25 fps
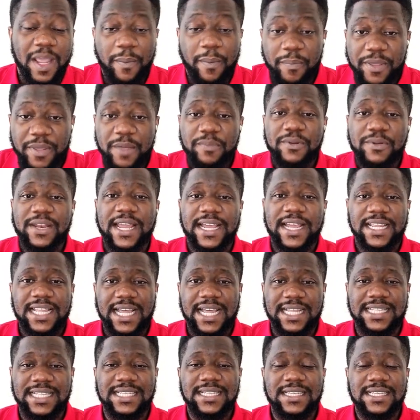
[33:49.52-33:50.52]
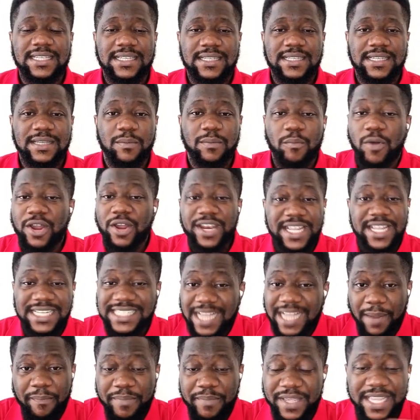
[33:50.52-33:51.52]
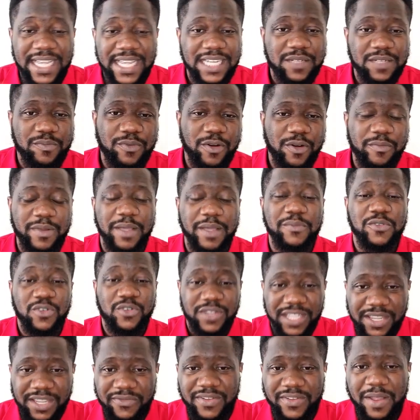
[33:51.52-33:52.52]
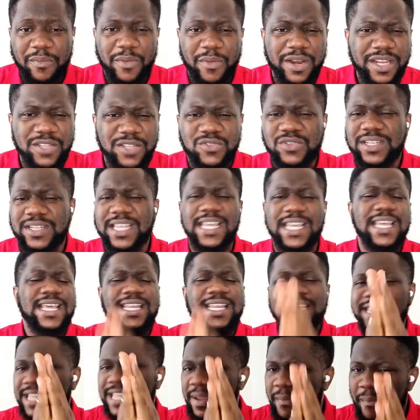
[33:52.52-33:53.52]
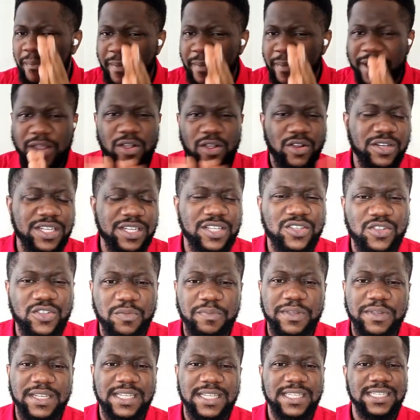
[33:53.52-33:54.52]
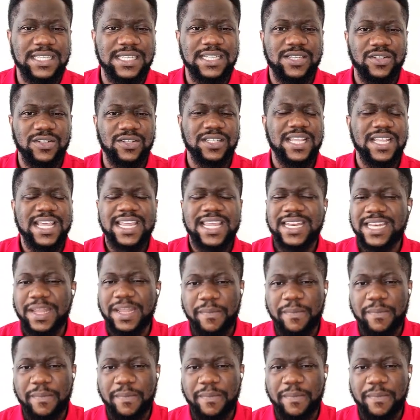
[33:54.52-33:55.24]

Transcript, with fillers: There are people like that. Money is their biggest problem. You give them money today, they make all the stupid decisions.